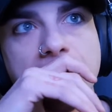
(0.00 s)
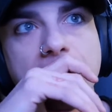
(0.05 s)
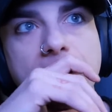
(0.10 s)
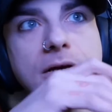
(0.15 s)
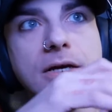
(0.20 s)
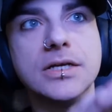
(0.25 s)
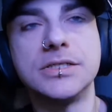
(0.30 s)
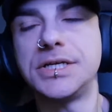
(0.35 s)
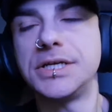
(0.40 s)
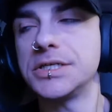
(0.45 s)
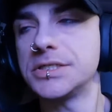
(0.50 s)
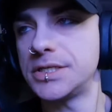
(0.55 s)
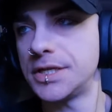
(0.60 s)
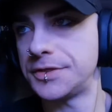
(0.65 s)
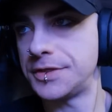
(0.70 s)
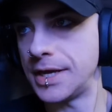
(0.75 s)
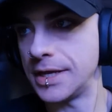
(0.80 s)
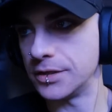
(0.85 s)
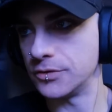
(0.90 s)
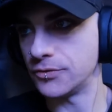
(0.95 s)
Because here's the
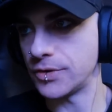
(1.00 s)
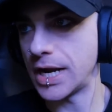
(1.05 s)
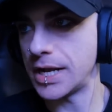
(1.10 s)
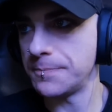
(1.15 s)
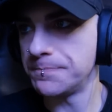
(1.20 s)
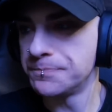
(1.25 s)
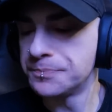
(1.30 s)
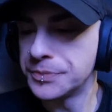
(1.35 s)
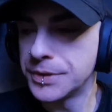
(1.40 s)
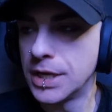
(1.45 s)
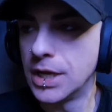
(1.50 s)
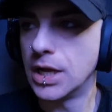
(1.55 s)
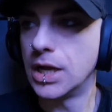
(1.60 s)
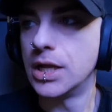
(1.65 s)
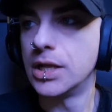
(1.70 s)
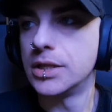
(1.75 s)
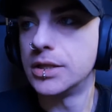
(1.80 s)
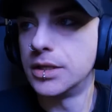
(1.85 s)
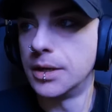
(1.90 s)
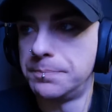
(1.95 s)
thing, right?
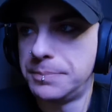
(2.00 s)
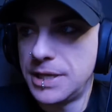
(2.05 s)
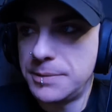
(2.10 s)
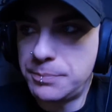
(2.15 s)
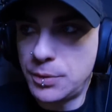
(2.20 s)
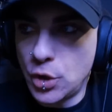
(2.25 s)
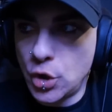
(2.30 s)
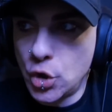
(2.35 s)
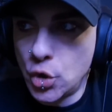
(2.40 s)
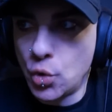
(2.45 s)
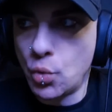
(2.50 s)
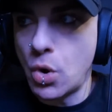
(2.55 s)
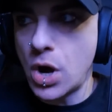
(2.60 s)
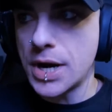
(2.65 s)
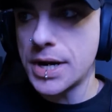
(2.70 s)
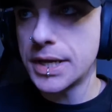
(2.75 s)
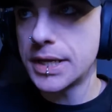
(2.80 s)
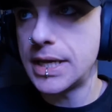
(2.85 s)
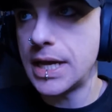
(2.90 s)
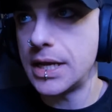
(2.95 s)
The people who
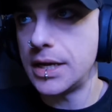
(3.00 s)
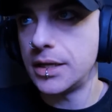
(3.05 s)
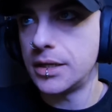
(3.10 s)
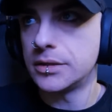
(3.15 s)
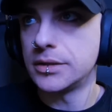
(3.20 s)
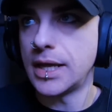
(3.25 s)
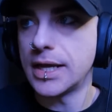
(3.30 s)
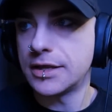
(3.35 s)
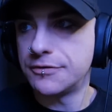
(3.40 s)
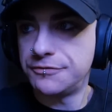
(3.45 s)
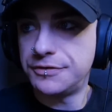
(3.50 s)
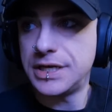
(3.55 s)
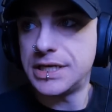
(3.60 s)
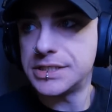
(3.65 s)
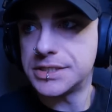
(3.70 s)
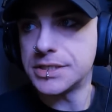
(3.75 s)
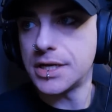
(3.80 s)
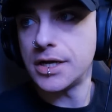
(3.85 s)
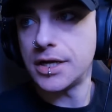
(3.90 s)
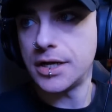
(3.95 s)
want to get in, like
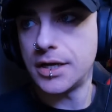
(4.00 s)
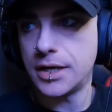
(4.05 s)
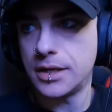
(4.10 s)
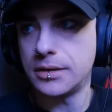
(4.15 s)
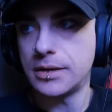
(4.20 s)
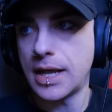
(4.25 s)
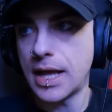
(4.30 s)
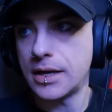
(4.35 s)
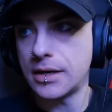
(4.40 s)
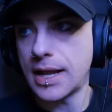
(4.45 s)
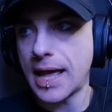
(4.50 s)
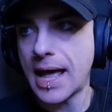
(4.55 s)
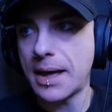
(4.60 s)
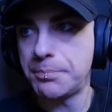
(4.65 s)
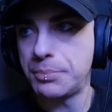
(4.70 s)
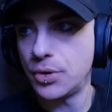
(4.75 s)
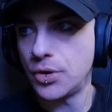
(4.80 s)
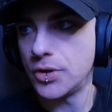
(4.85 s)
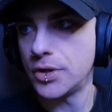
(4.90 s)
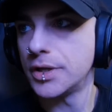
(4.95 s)
Visa and
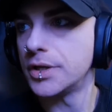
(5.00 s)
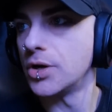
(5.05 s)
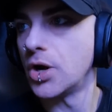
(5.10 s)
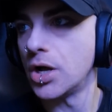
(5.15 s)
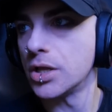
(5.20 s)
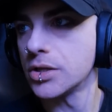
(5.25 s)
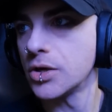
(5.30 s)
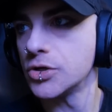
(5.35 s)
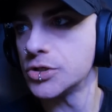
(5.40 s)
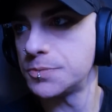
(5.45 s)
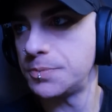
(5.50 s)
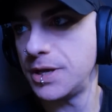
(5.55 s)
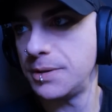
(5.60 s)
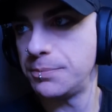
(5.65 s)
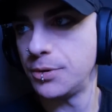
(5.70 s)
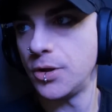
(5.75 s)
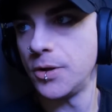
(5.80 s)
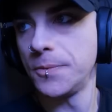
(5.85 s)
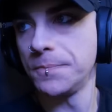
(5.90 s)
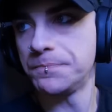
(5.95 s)
Apple and all those
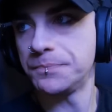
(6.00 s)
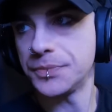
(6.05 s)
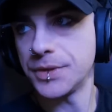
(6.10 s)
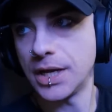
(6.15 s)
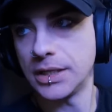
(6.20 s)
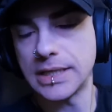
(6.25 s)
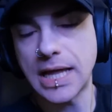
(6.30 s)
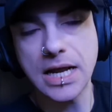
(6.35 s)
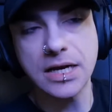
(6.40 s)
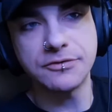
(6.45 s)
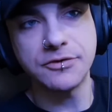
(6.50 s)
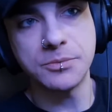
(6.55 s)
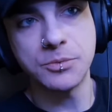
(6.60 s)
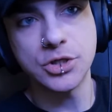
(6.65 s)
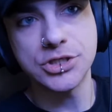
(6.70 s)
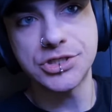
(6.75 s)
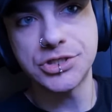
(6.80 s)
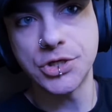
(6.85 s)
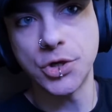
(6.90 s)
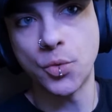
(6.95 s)
people, a lot of them
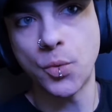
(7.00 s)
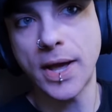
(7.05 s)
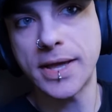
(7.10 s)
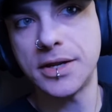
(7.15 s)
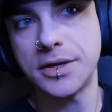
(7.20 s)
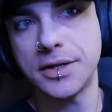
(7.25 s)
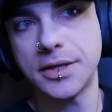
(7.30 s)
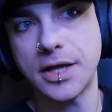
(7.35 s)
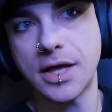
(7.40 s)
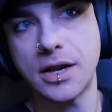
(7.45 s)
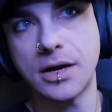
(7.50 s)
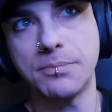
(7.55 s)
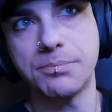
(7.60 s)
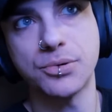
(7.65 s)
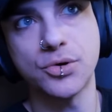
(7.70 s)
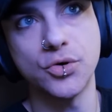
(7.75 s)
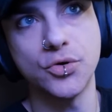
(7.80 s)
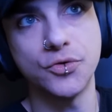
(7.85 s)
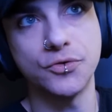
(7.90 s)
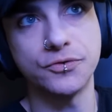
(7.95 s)
are still waiting to get
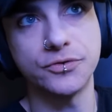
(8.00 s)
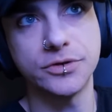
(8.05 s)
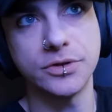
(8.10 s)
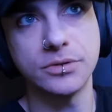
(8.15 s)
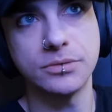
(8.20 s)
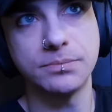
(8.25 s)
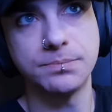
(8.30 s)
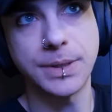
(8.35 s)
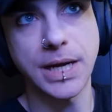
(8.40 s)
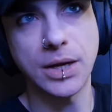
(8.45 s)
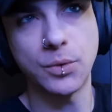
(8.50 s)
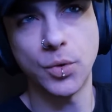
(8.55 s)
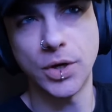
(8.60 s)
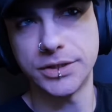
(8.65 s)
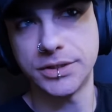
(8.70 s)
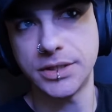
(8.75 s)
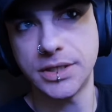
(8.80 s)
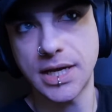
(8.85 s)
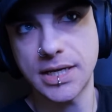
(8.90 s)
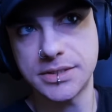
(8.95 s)
approved by
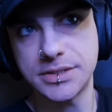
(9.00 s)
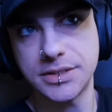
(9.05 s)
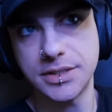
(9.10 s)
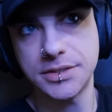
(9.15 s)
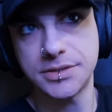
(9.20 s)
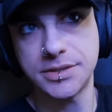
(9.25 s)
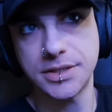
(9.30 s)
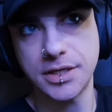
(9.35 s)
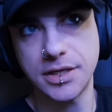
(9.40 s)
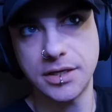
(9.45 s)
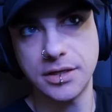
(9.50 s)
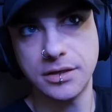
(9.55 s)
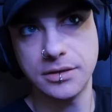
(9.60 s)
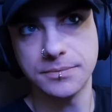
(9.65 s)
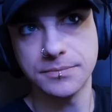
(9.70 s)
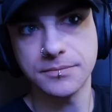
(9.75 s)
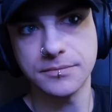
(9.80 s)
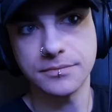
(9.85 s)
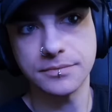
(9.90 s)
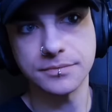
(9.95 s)
what, the SEC?
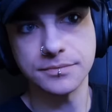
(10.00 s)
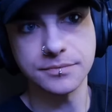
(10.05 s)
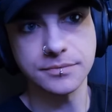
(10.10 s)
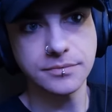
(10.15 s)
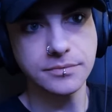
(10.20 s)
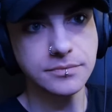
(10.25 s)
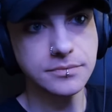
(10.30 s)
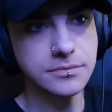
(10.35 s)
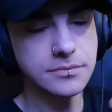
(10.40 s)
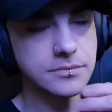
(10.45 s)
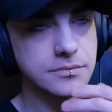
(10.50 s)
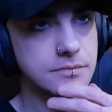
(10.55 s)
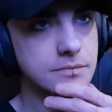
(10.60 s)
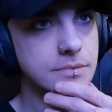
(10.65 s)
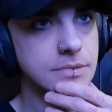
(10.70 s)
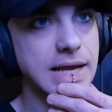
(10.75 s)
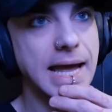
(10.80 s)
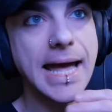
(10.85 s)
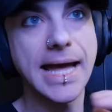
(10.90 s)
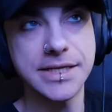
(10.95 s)

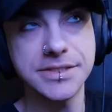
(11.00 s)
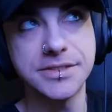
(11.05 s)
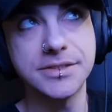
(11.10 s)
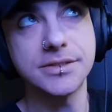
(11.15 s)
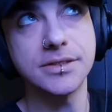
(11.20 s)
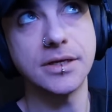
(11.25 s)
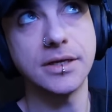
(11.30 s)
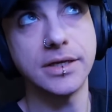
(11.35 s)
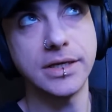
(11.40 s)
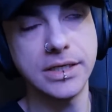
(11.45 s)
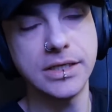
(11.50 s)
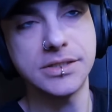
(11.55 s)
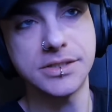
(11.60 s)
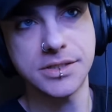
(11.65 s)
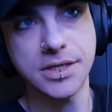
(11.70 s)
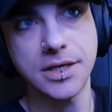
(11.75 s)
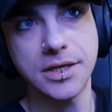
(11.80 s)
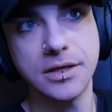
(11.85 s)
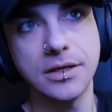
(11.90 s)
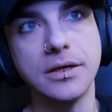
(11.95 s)

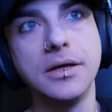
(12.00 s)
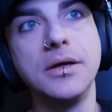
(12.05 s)
SEC?